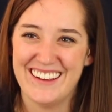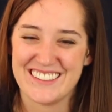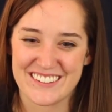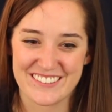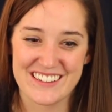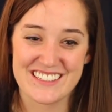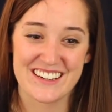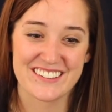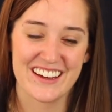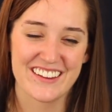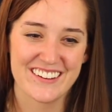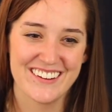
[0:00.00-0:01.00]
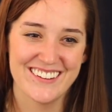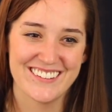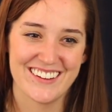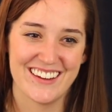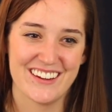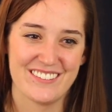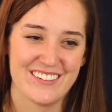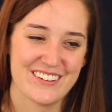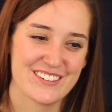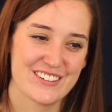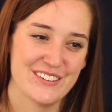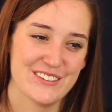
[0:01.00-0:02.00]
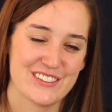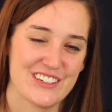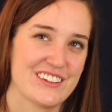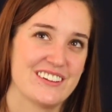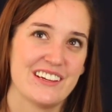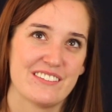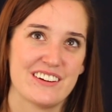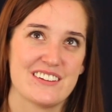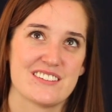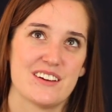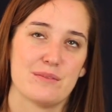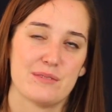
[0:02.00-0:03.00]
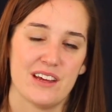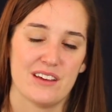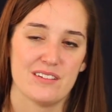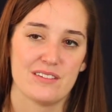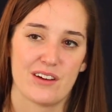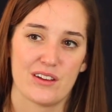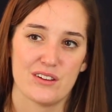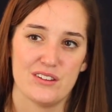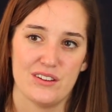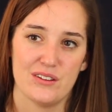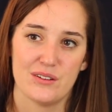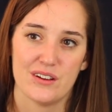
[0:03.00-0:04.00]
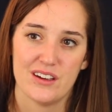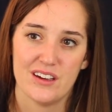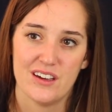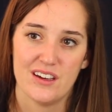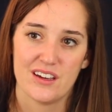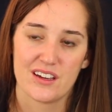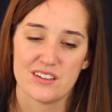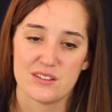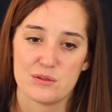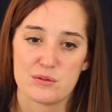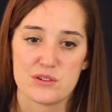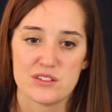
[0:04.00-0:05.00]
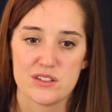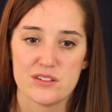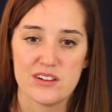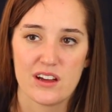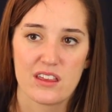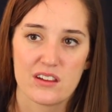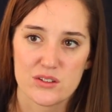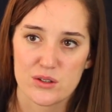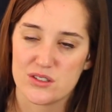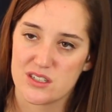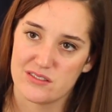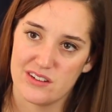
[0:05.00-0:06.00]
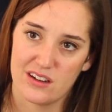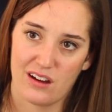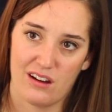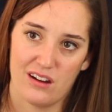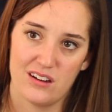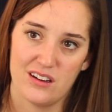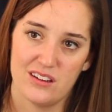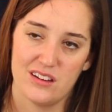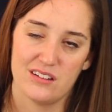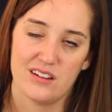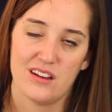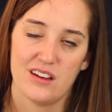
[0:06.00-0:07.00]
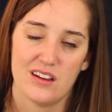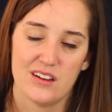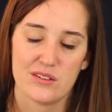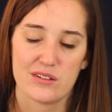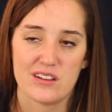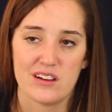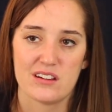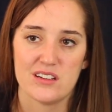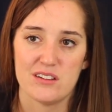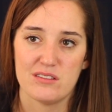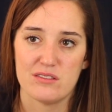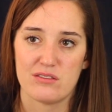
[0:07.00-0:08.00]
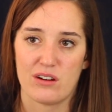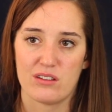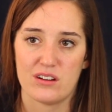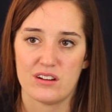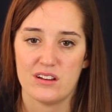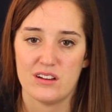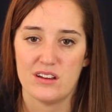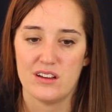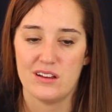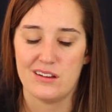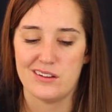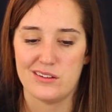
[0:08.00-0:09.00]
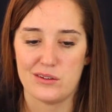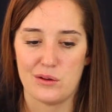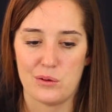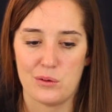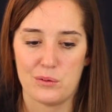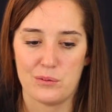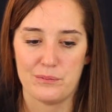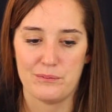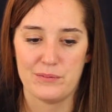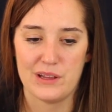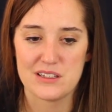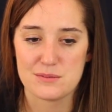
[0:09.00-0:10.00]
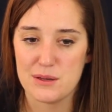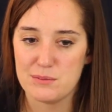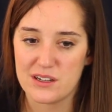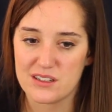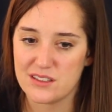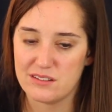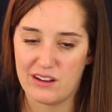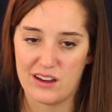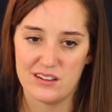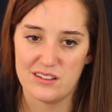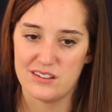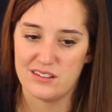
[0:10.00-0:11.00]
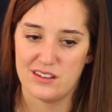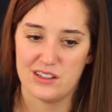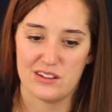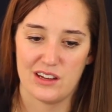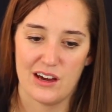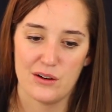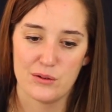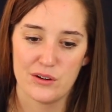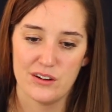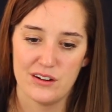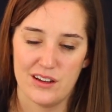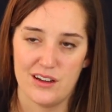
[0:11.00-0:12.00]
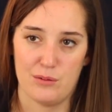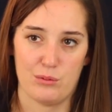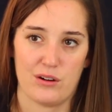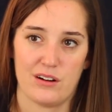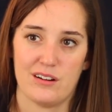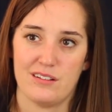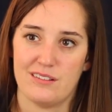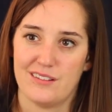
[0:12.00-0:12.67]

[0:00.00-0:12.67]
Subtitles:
So reach out to others, and if you're still struggling, reach out to Heavenly Father too. Because when we're serving others, we're serving God and relying on Heavenly Father. So that's my biggest advice, is outward and upward.